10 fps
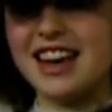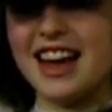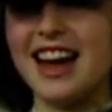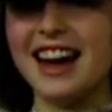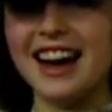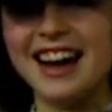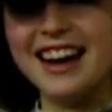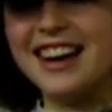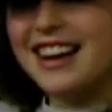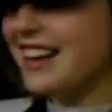Yeah,
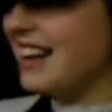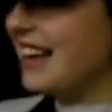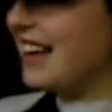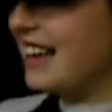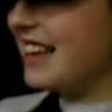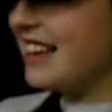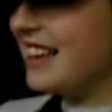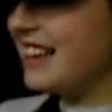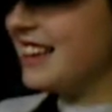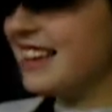like,
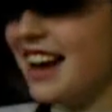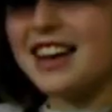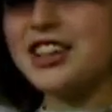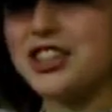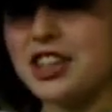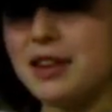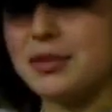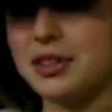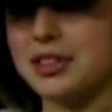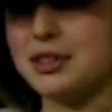I can
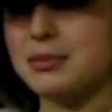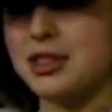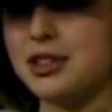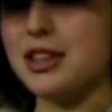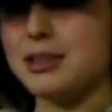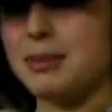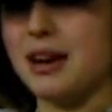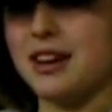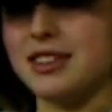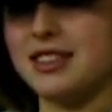shovel some serious
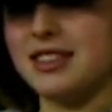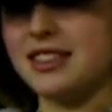piles.